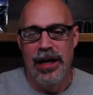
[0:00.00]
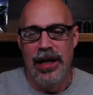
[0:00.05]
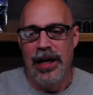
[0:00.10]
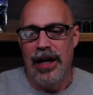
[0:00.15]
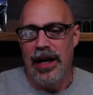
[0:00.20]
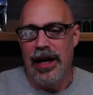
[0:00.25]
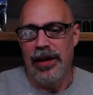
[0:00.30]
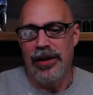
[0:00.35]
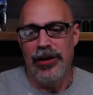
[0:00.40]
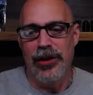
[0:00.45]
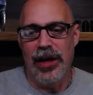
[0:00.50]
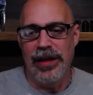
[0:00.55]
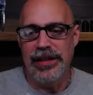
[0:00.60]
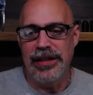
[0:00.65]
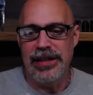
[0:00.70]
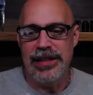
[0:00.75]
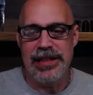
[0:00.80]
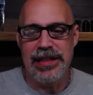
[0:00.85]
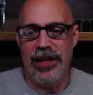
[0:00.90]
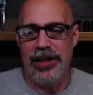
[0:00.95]
I don't know, I
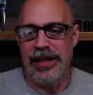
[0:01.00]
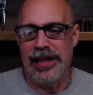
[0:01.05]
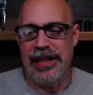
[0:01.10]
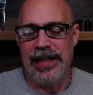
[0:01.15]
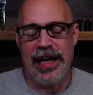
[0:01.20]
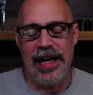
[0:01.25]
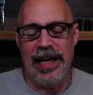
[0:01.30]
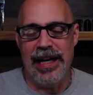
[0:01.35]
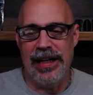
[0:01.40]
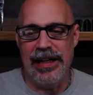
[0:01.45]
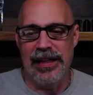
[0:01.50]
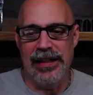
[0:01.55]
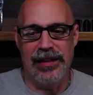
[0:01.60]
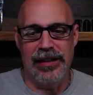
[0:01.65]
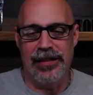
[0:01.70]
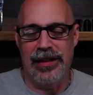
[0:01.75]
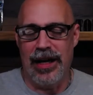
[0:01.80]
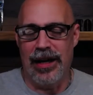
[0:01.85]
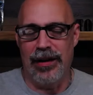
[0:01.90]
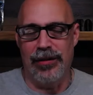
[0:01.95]
just see how the K, and
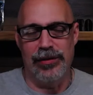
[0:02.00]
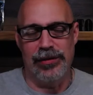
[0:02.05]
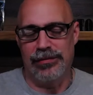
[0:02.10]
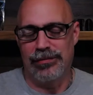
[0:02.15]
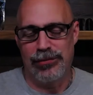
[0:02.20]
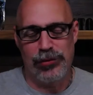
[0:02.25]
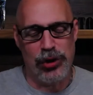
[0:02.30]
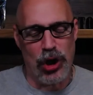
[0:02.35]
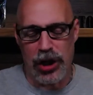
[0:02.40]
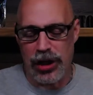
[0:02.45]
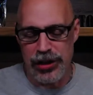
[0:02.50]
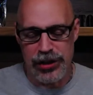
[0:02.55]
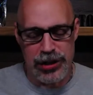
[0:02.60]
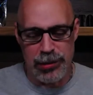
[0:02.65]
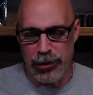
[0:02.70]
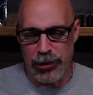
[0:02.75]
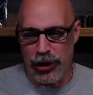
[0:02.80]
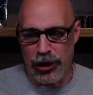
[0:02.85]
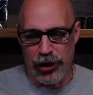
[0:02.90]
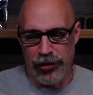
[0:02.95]
I was talking to
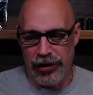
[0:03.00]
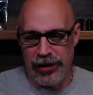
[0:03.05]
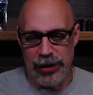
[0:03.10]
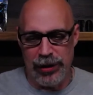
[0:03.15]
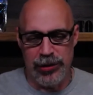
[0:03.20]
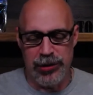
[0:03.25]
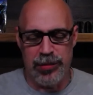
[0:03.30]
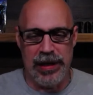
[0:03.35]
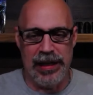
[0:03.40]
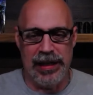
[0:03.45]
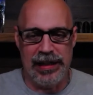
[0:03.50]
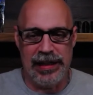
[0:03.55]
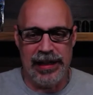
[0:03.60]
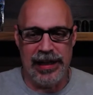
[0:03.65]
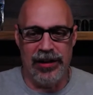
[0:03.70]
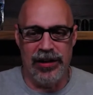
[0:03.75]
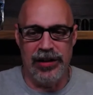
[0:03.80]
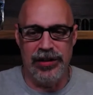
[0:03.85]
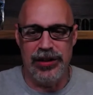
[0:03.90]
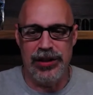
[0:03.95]
someone earlier that was being a
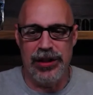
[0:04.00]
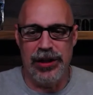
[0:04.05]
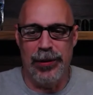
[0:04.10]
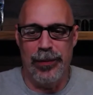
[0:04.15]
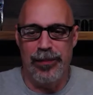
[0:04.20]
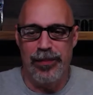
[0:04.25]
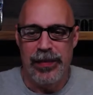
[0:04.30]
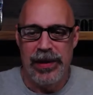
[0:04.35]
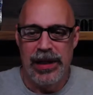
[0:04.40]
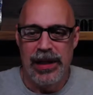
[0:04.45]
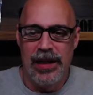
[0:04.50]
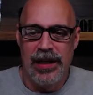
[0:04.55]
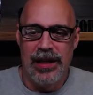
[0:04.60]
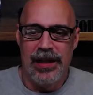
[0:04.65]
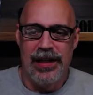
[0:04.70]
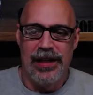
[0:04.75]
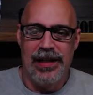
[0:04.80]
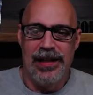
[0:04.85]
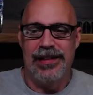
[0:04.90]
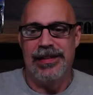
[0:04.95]
Karen, so
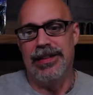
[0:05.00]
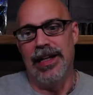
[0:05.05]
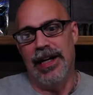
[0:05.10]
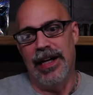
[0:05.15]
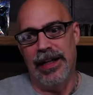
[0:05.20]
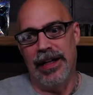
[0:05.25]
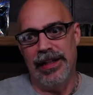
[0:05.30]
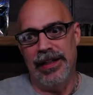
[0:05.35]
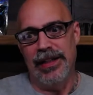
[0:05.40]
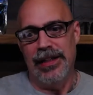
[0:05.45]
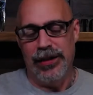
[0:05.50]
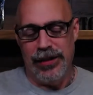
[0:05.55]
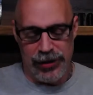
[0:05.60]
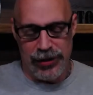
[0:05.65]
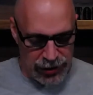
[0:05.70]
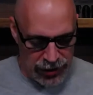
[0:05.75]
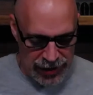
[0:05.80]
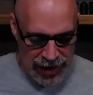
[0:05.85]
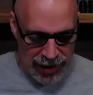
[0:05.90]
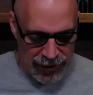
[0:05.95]
Donna, who's
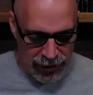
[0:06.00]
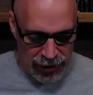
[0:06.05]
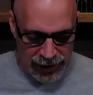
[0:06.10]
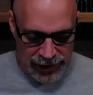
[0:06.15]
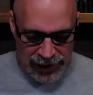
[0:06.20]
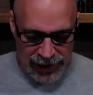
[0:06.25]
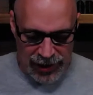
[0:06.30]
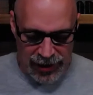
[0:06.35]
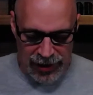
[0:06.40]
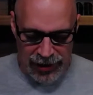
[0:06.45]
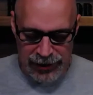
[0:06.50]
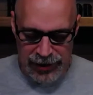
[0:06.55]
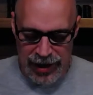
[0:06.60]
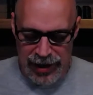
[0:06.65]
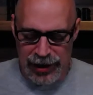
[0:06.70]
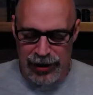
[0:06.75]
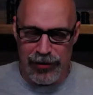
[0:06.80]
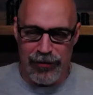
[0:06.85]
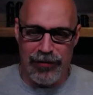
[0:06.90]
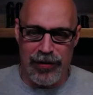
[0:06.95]
never a Karen,
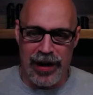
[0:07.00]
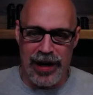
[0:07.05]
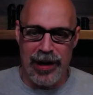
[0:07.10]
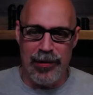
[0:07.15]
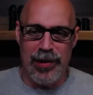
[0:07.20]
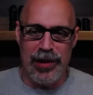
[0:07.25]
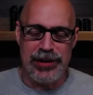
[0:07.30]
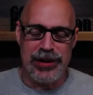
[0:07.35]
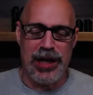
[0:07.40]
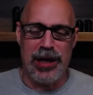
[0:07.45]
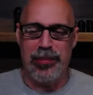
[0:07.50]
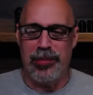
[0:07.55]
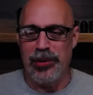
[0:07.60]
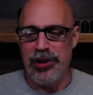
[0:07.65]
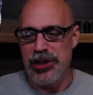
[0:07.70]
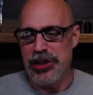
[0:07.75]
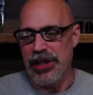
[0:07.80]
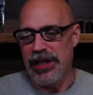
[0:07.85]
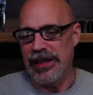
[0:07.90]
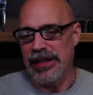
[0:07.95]
thank you very much. I
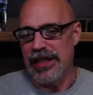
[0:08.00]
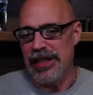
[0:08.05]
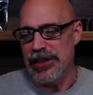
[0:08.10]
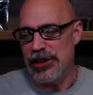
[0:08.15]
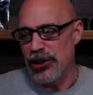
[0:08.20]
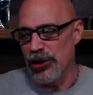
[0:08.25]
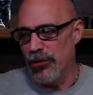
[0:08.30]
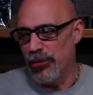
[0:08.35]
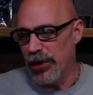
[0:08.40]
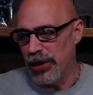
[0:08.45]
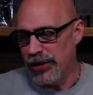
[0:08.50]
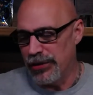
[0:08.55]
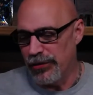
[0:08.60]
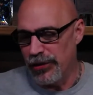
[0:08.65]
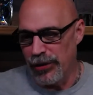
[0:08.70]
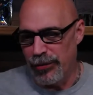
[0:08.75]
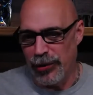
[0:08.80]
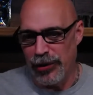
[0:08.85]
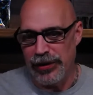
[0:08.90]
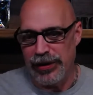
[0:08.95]
appreciate that so much for
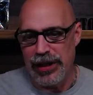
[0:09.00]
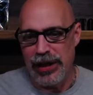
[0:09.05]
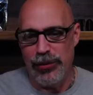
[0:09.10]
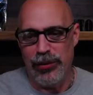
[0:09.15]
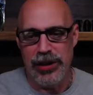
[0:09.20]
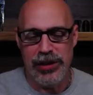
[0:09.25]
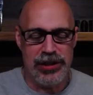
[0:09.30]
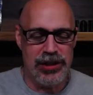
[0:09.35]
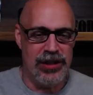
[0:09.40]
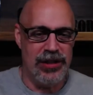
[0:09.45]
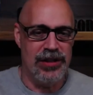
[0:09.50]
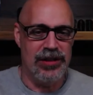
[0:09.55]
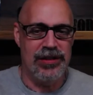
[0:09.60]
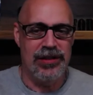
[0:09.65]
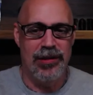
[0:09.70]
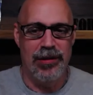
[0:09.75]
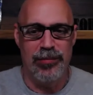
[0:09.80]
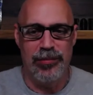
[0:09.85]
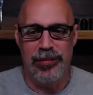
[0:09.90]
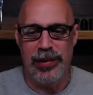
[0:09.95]
the birthday wishes.
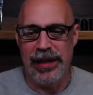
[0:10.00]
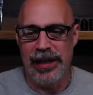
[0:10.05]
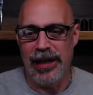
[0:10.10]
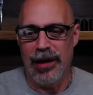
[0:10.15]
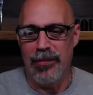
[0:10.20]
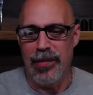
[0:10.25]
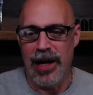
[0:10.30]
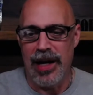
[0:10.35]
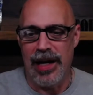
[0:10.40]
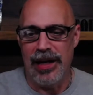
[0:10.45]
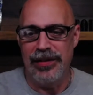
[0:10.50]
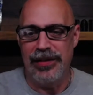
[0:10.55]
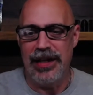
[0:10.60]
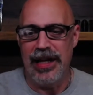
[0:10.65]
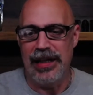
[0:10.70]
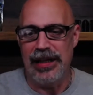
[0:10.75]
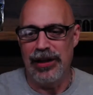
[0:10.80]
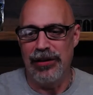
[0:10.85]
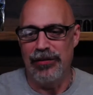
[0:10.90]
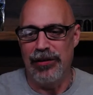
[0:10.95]
Being a mod,
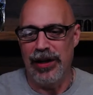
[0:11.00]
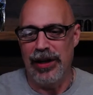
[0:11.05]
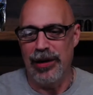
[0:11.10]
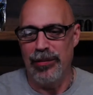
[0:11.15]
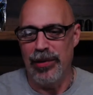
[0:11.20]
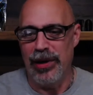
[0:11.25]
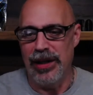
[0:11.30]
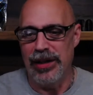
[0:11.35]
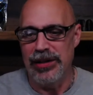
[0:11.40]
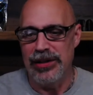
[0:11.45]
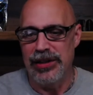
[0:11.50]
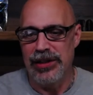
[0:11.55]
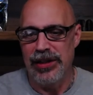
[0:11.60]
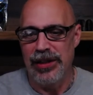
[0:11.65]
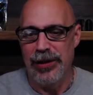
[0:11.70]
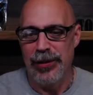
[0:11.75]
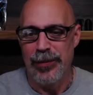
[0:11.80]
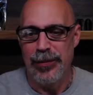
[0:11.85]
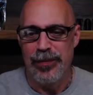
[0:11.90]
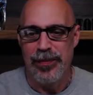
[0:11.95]
thank you very much.
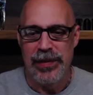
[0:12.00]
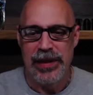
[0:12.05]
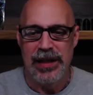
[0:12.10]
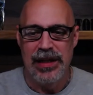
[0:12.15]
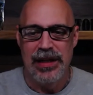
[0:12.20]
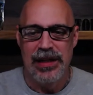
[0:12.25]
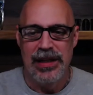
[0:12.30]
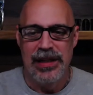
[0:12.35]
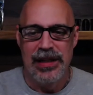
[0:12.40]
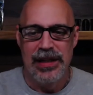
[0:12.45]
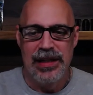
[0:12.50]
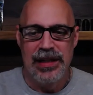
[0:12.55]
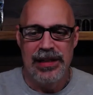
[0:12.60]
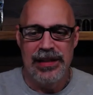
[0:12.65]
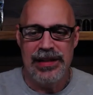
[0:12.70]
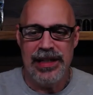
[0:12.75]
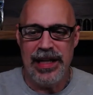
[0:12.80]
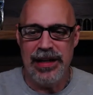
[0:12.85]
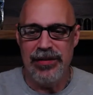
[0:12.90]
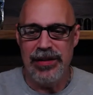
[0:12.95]

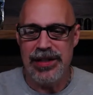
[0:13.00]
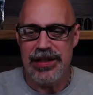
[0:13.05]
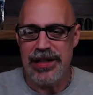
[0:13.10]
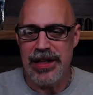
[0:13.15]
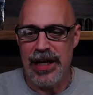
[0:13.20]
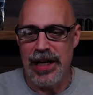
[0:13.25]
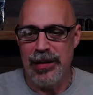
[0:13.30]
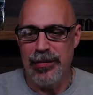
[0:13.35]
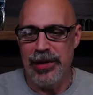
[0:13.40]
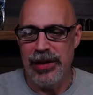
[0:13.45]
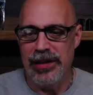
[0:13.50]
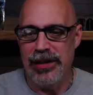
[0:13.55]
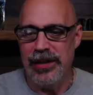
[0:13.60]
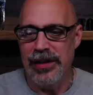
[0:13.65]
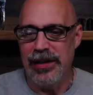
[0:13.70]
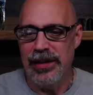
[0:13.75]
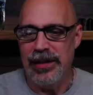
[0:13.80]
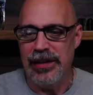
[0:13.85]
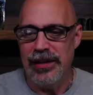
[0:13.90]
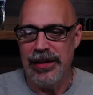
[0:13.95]
David Simon,
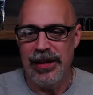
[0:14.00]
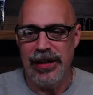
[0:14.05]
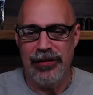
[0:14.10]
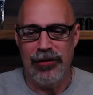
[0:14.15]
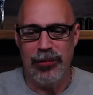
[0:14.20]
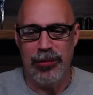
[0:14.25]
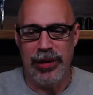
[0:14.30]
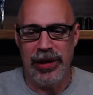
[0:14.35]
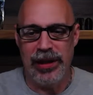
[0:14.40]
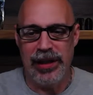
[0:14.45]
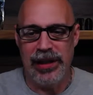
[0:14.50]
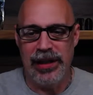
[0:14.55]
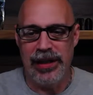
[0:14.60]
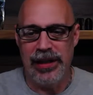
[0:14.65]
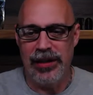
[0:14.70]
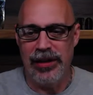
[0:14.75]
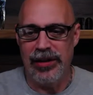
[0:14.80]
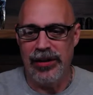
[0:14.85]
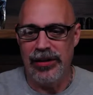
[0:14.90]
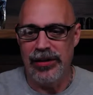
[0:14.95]
thank you for being
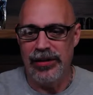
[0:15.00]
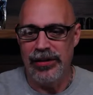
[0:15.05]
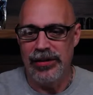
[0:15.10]
here.